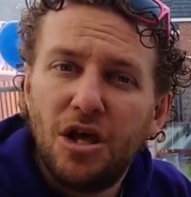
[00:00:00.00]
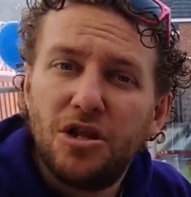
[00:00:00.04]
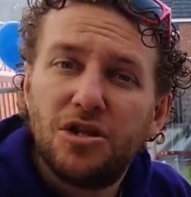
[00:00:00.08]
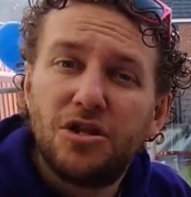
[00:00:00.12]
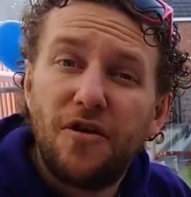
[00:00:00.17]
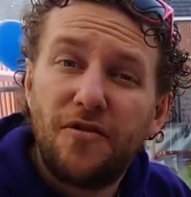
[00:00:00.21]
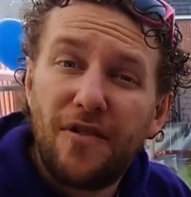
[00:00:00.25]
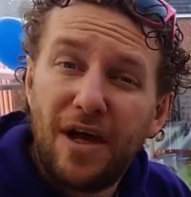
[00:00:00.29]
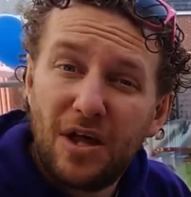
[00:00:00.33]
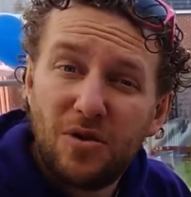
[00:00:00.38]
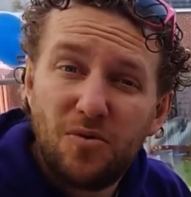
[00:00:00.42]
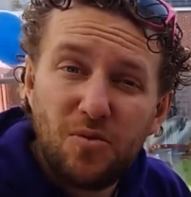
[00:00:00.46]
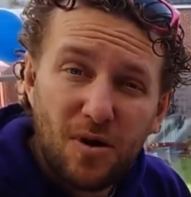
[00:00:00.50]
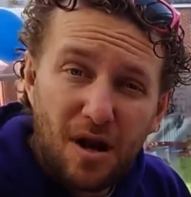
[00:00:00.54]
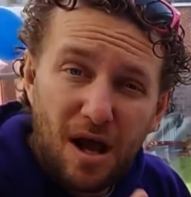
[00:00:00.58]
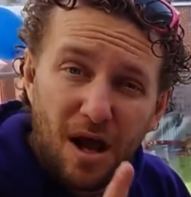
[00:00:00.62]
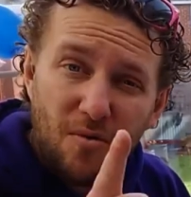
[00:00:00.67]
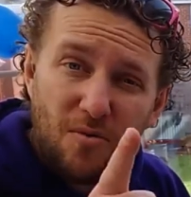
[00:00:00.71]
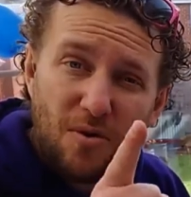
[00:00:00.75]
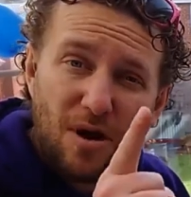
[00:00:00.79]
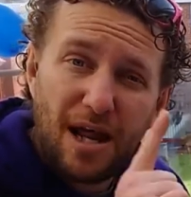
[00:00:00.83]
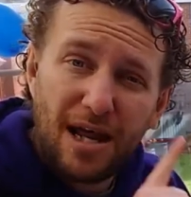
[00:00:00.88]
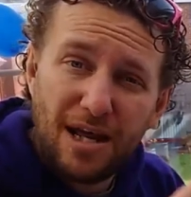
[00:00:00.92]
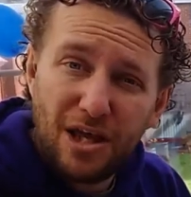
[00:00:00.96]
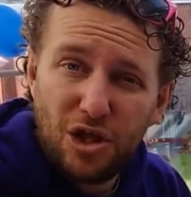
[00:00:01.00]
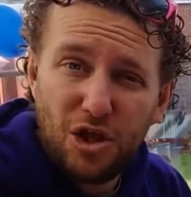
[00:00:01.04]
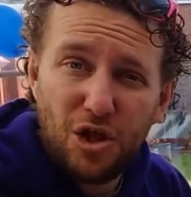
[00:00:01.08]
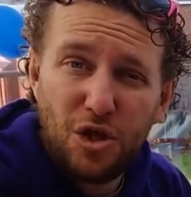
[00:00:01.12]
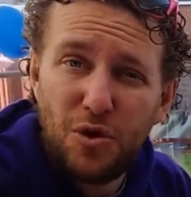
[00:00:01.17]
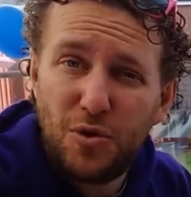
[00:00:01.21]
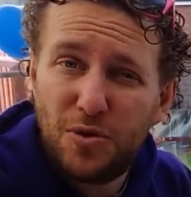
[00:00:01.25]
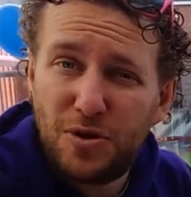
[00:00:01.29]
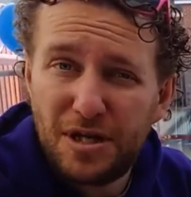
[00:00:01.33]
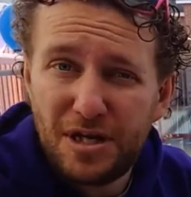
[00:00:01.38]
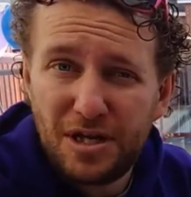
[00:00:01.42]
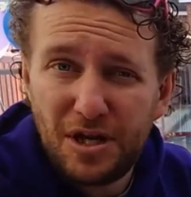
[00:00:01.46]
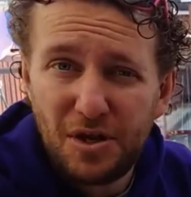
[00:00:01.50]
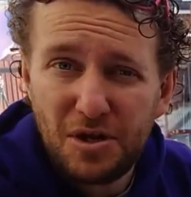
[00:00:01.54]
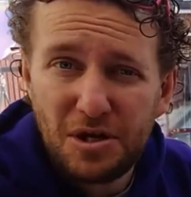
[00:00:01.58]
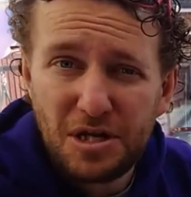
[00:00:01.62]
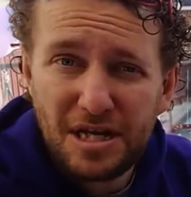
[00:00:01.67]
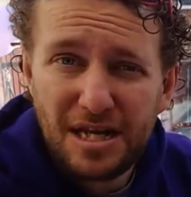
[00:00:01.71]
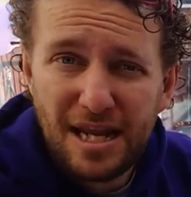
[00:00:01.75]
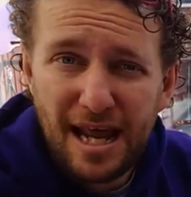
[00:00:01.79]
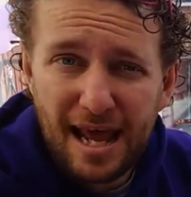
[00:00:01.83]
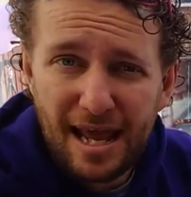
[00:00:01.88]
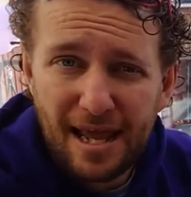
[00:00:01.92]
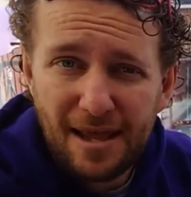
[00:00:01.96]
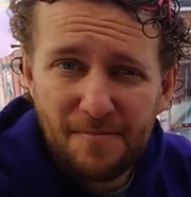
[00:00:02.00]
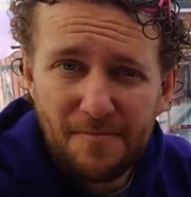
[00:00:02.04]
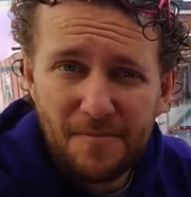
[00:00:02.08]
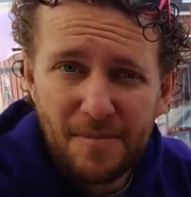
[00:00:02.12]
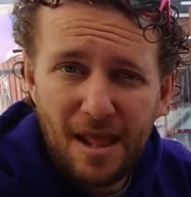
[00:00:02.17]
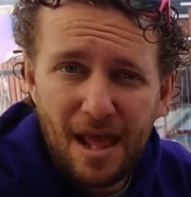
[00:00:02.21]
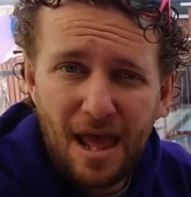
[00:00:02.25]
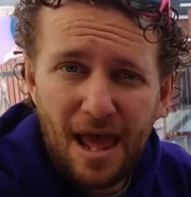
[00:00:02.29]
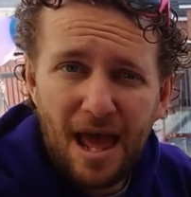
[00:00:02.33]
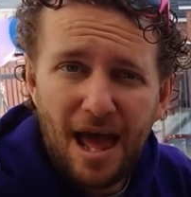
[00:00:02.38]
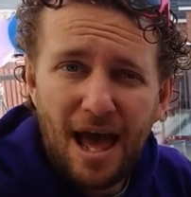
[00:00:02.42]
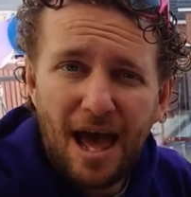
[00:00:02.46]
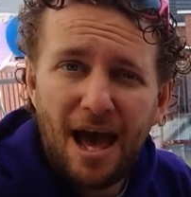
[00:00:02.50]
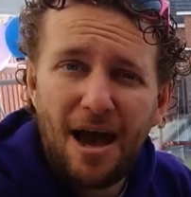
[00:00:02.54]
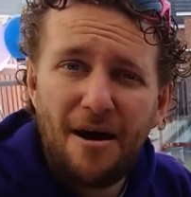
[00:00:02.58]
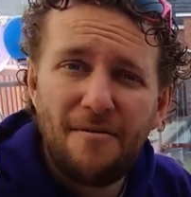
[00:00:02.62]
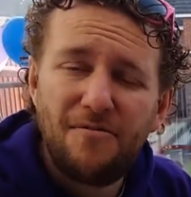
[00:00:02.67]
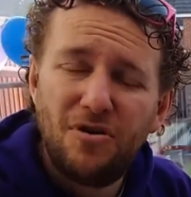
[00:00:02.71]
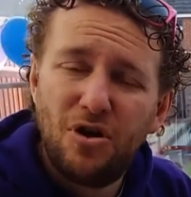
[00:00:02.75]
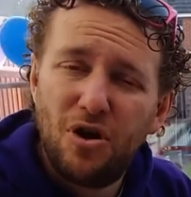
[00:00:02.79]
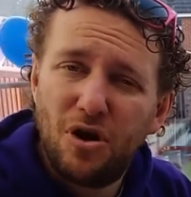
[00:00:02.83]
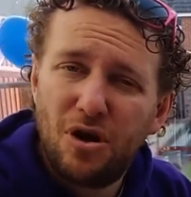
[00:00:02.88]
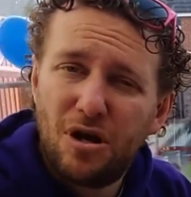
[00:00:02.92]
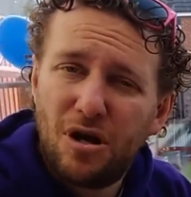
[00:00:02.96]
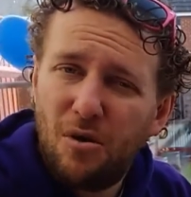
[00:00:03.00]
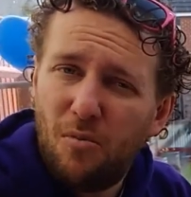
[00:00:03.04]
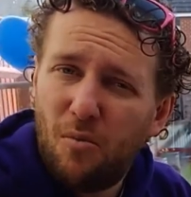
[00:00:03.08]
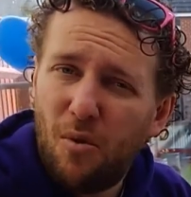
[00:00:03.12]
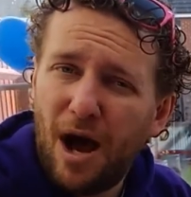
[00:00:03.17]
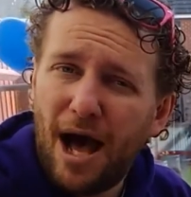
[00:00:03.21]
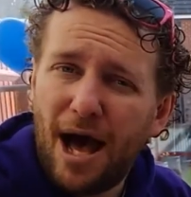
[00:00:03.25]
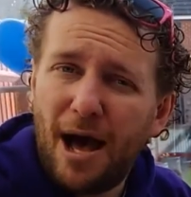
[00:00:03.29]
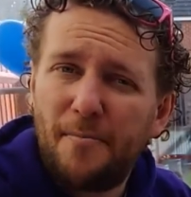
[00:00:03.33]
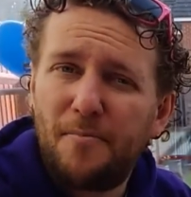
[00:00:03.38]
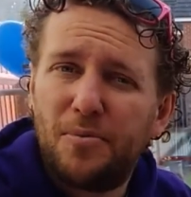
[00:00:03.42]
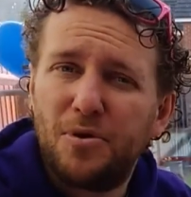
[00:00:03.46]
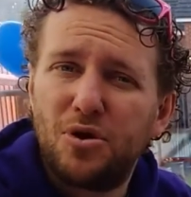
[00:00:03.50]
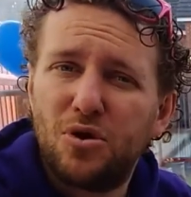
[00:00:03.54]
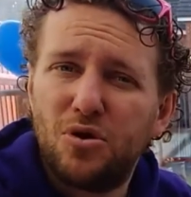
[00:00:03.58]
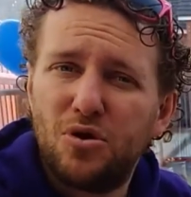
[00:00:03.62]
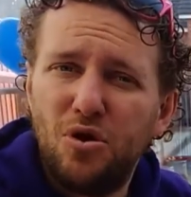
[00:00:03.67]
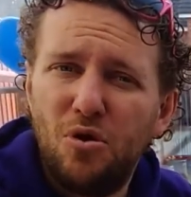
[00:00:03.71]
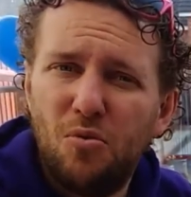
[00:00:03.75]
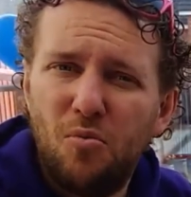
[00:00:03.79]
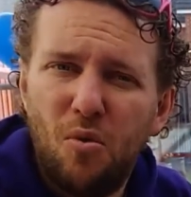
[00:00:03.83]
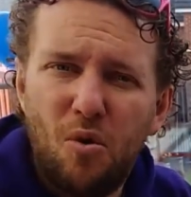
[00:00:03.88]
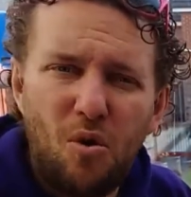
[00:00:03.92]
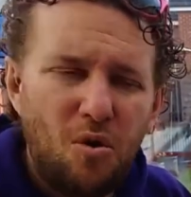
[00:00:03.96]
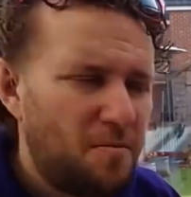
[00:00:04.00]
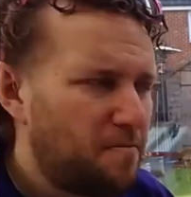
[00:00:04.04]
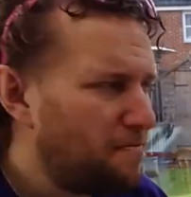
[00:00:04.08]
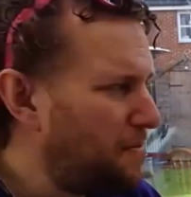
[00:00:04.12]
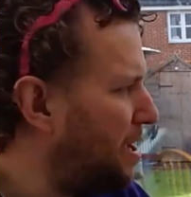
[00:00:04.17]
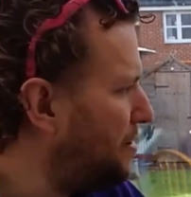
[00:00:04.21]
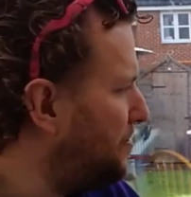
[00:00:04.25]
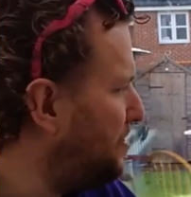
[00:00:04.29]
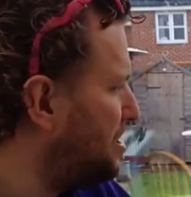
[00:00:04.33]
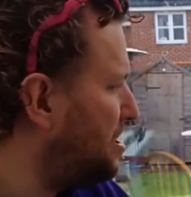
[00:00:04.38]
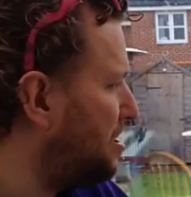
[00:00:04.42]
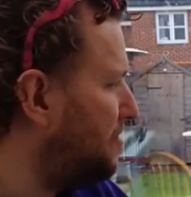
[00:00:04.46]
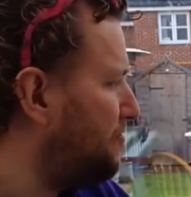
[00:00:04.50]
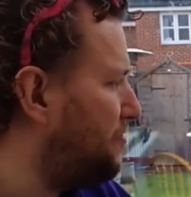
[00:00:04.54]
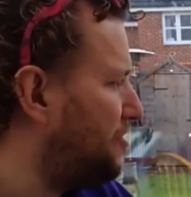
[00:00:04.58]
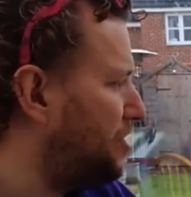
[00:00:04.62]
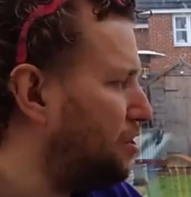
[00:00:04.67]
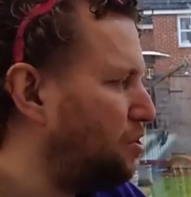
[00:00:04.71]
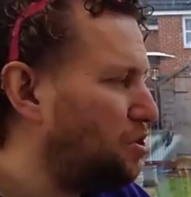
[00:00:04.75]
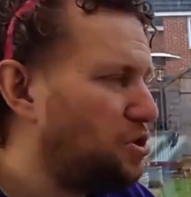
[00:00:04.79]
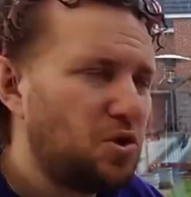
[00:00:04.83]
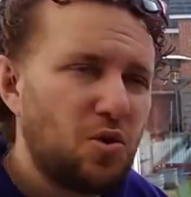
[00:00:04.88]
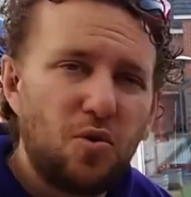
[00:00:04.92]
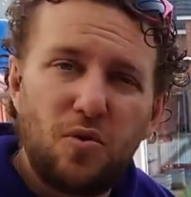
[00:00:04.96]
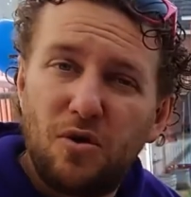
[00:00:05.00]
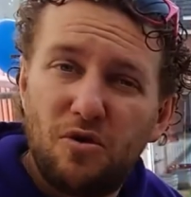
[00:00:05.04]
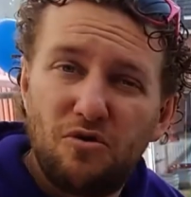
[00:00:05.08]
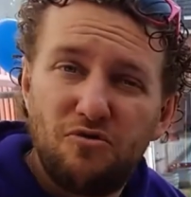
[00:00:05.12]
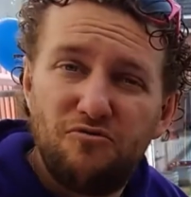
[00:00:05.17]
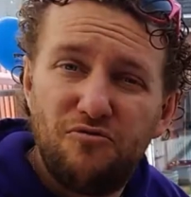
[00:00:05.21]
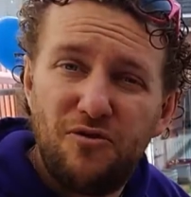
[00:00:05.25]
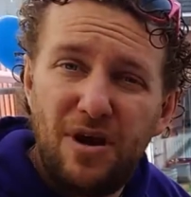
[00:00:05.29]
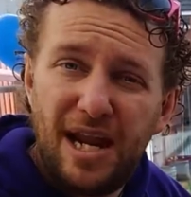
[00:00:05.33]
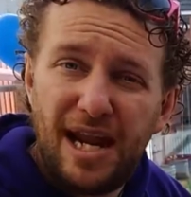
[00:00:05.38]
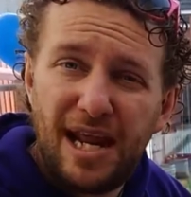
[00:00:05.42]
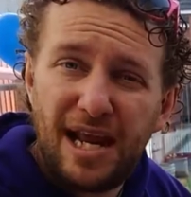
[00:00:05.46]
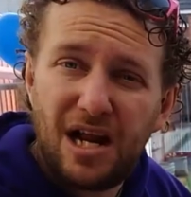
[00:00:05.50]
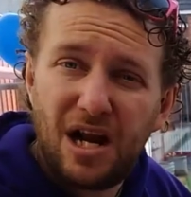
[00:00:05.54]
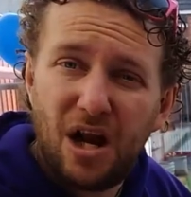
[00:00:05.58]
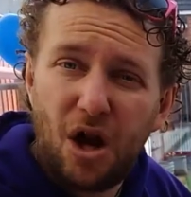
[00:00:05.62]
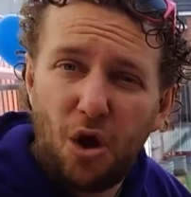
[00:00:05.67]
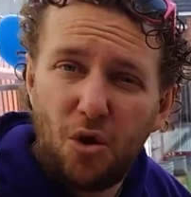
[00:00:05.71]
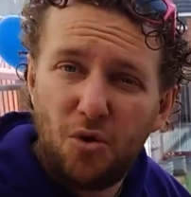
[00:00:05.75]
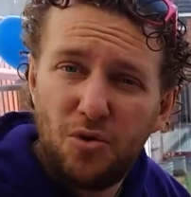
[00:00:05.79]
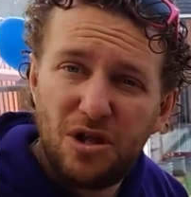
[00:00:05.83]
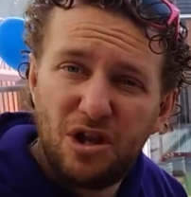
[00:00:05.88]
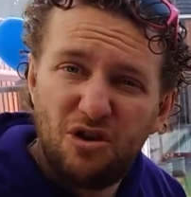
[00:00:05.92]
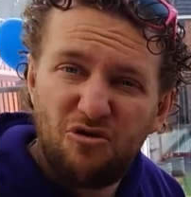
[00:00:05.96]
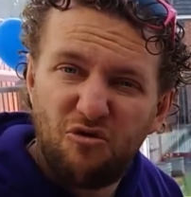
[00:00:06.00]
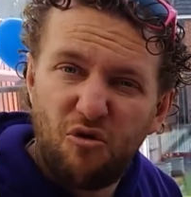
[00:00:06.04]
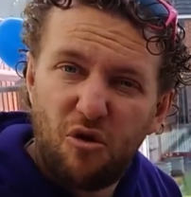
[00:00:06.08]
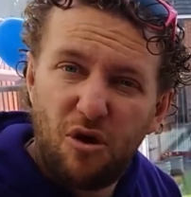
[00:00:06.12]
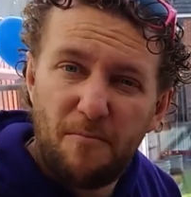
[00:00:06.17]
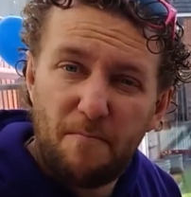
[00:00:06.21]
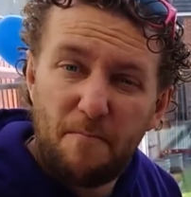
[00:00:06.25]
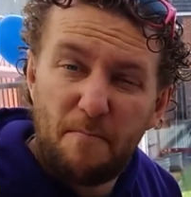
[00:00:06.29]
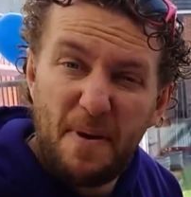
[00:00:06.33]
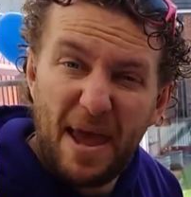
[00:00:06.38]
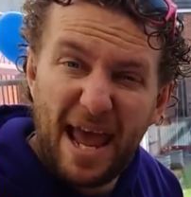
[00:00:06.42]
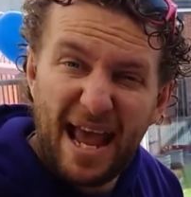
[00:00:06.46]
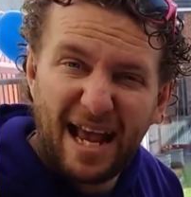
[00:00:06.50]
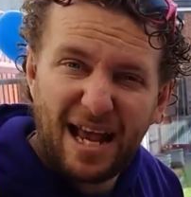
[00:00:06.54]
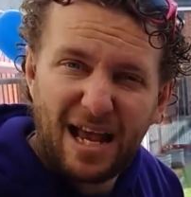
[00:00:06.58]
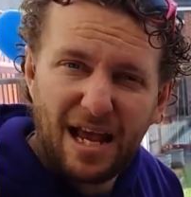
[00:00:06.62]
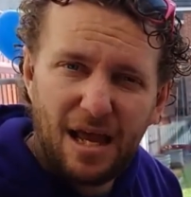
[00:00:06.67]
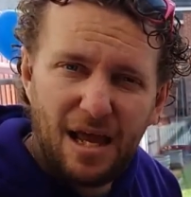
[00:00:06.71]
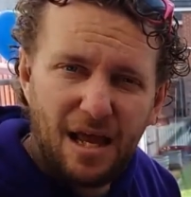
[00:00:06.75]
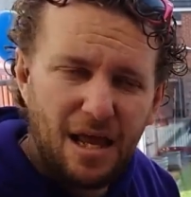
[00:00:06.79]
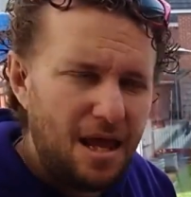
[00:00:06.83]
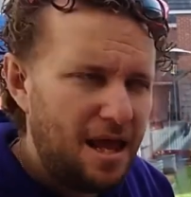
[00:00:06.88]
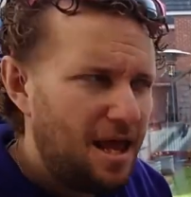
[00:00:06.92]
So that's what I would like you to do today. Have a look at what happened on your walk, maybe something you saw that was really close and draw it big,